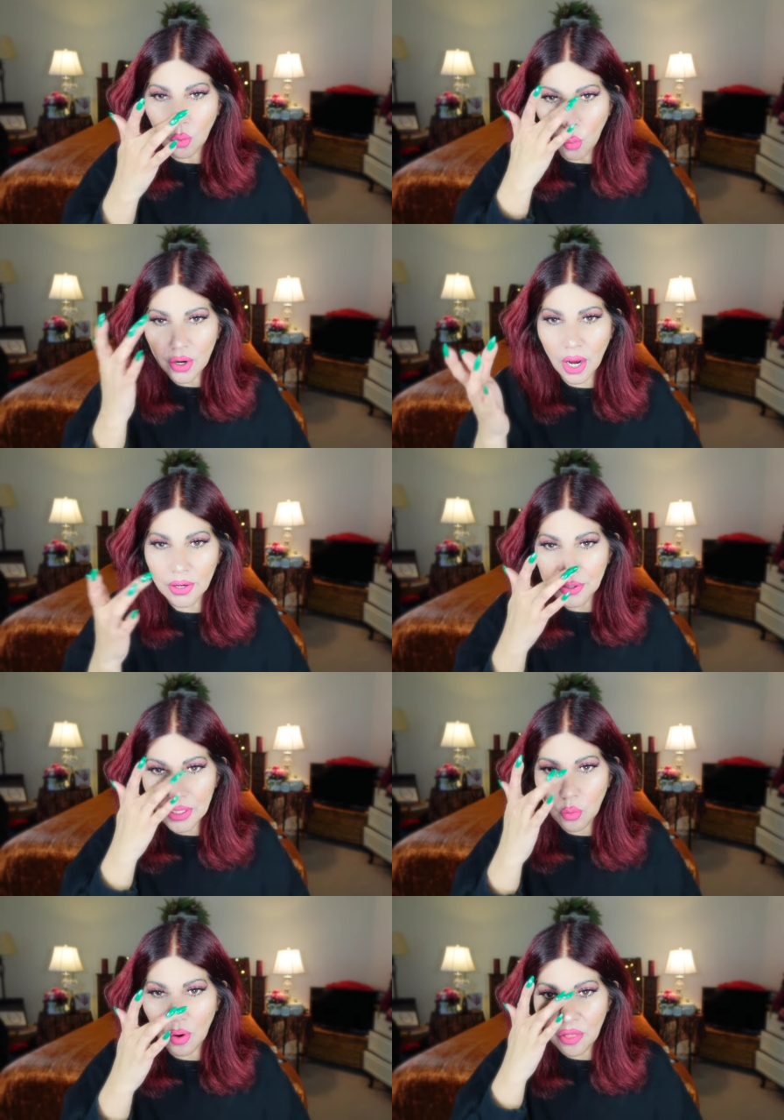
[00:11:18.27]

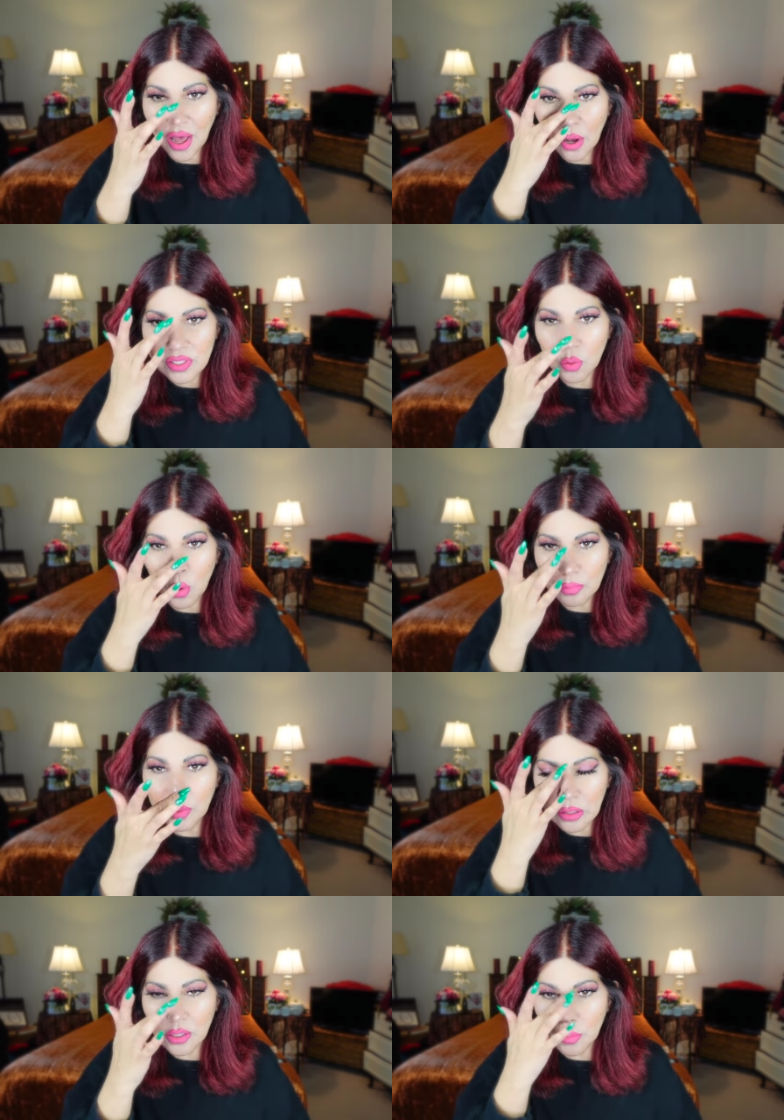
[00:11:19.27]
100, 1,000, 1
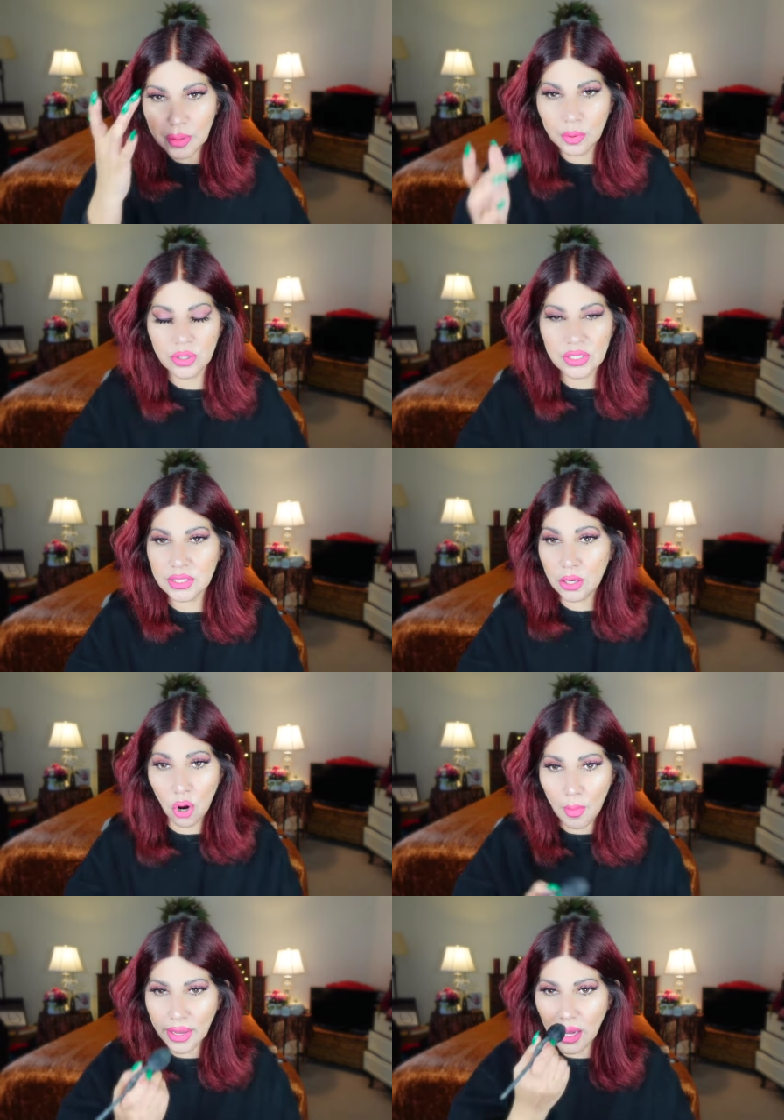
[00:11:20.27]
million people are saying,
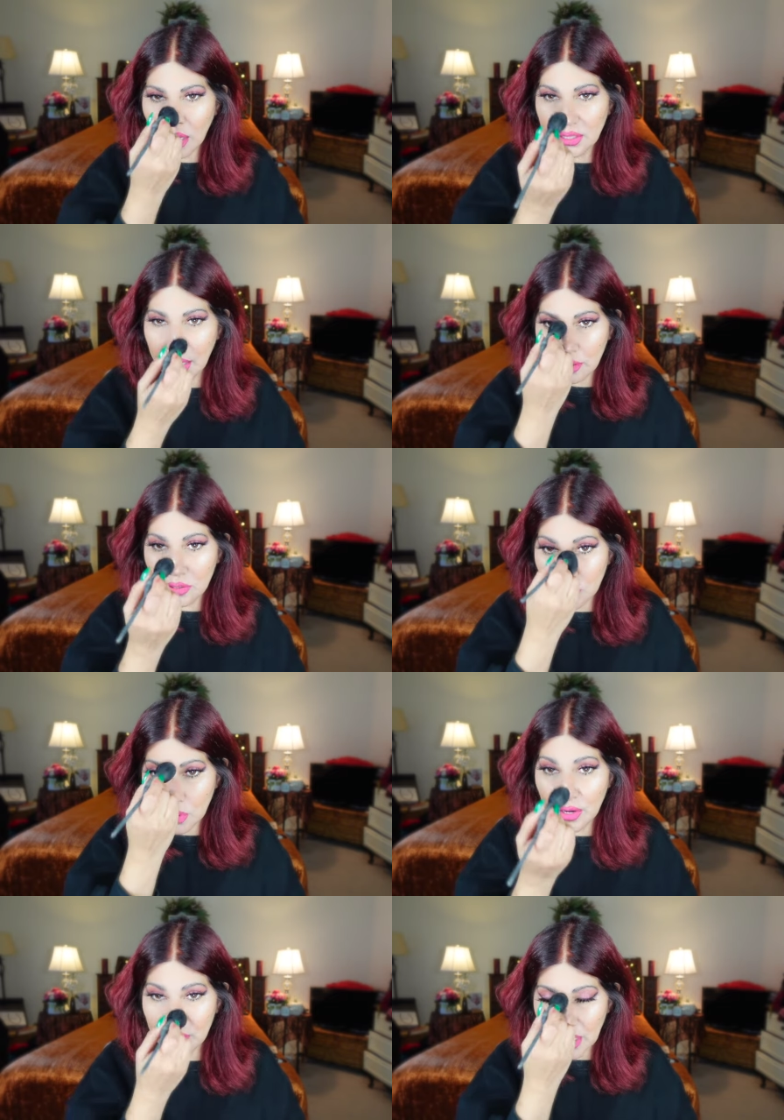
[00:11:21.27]
oh my God, Taylor
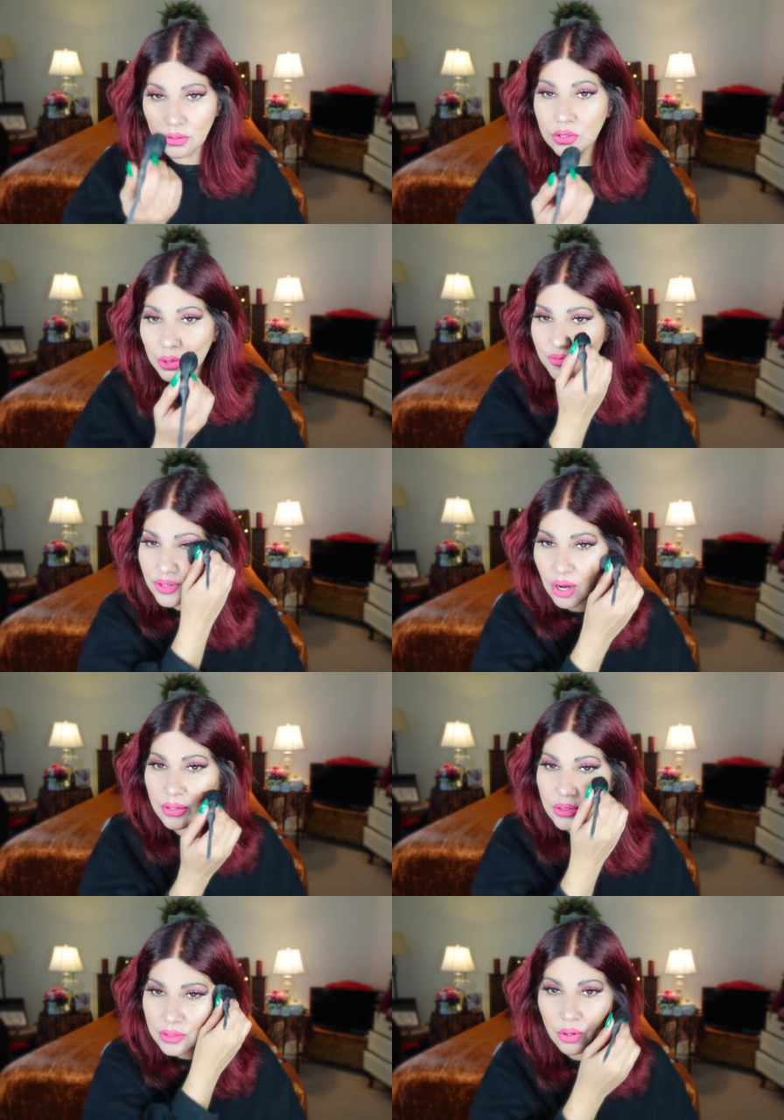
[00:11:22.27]
Swift, Taylor Swift's
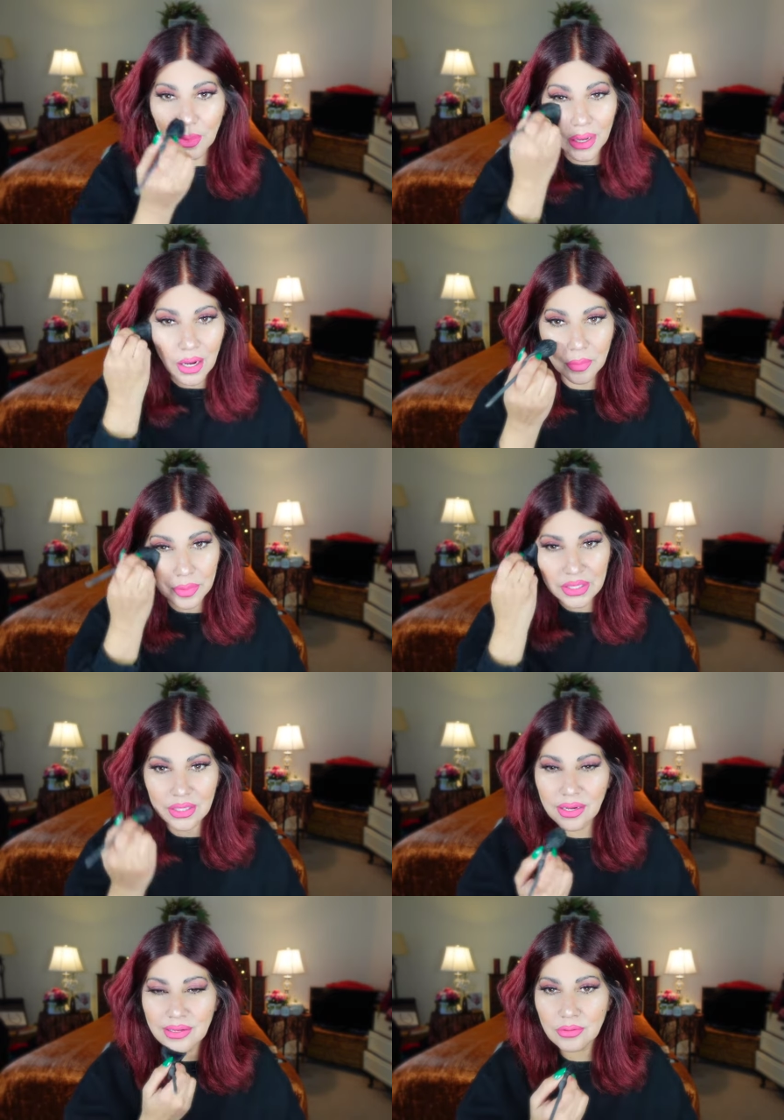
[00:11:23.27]
concert, oh my God,
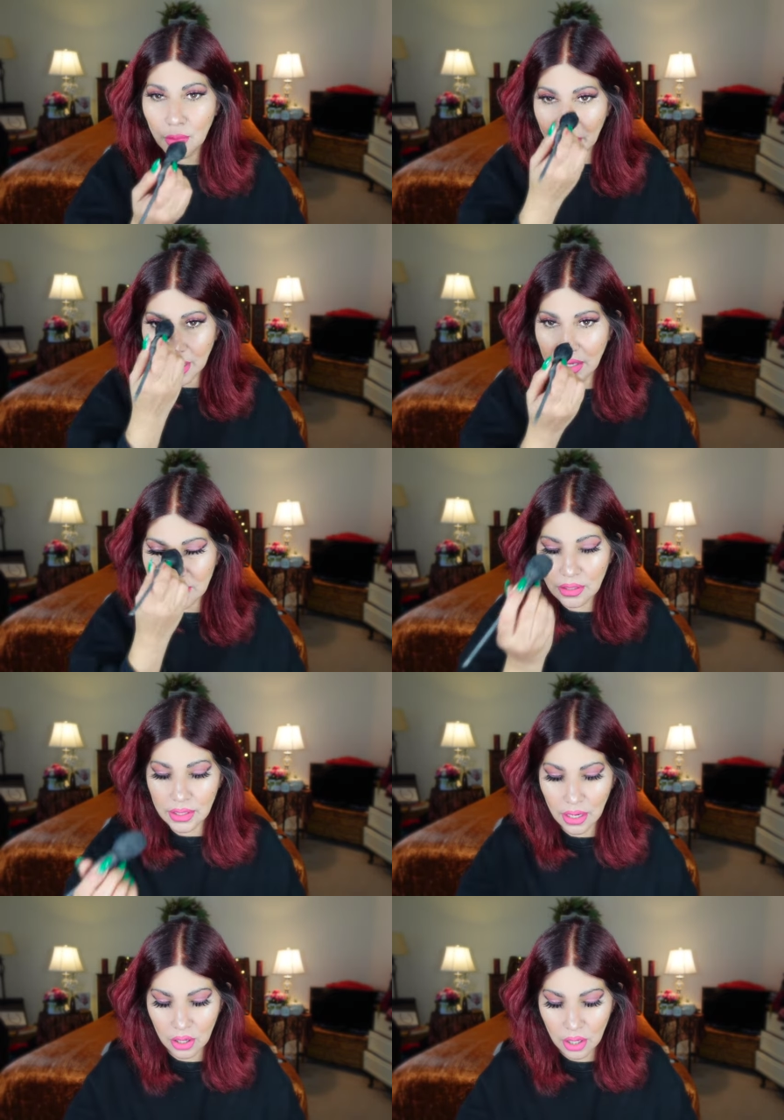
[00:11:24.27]
BTS, oh my God,
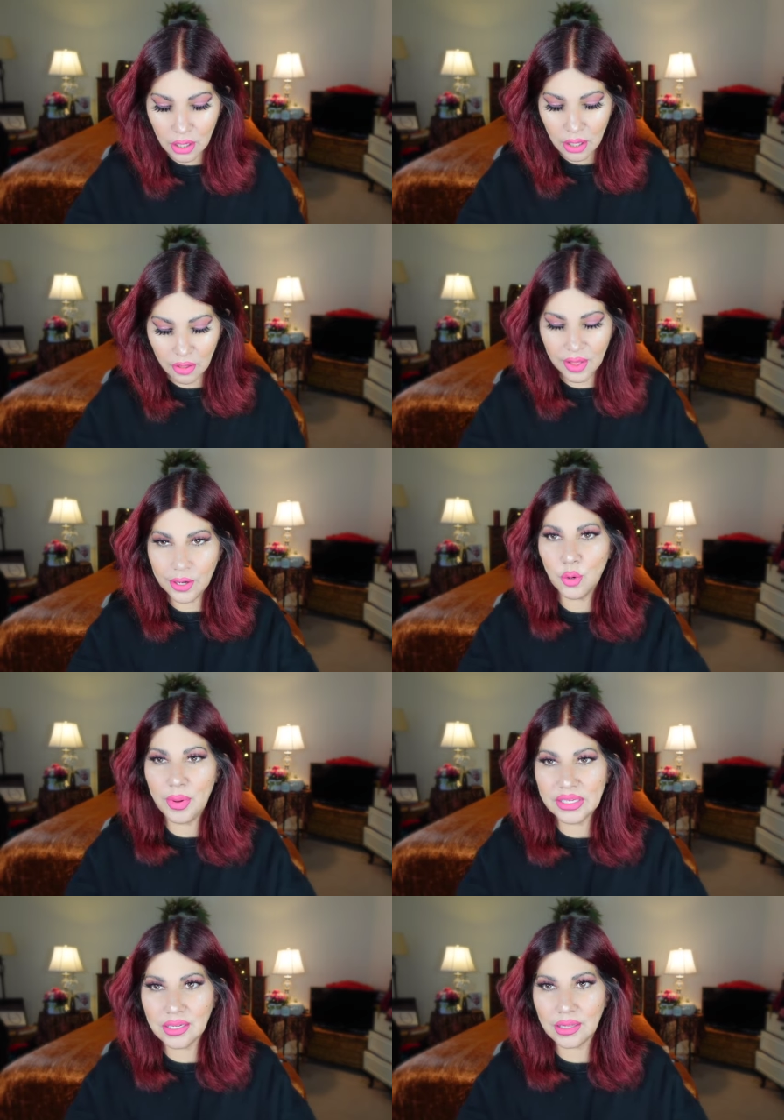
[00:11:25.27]
Selena, then you
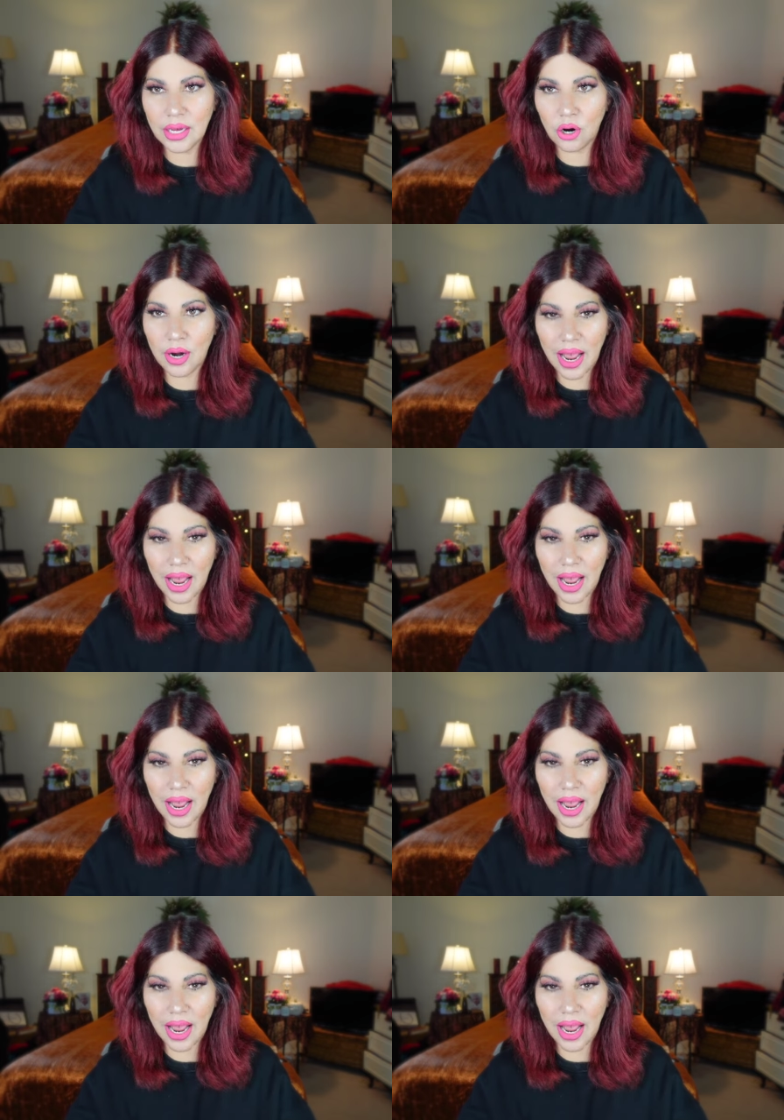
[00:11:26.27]
basically are